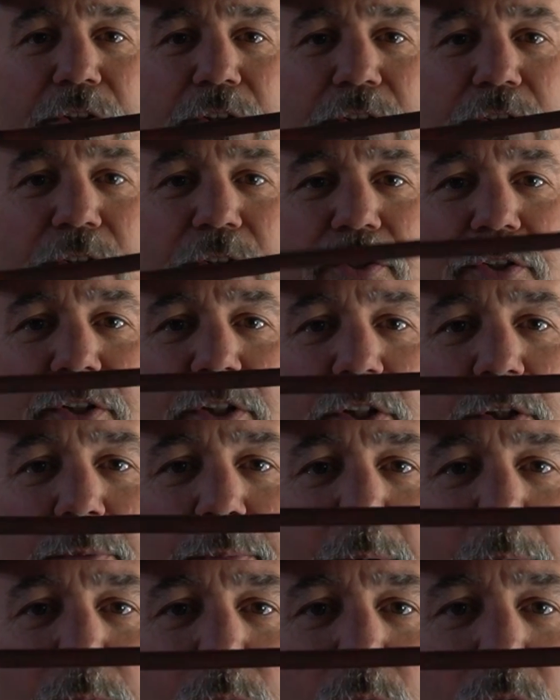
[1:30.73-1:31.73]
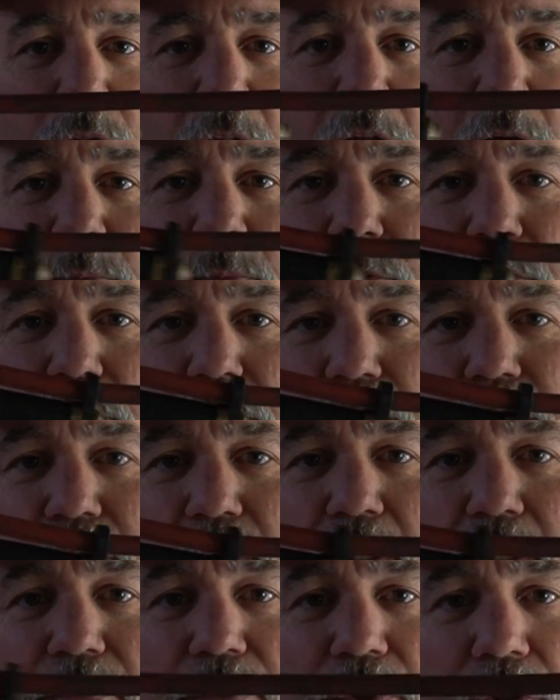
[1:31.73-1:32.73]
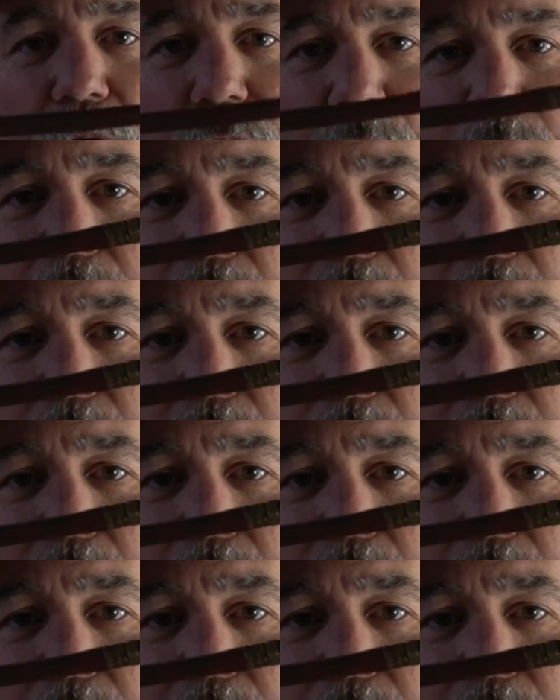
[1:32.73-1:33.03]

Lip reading: This is a little bit more like what you'll see if you go to the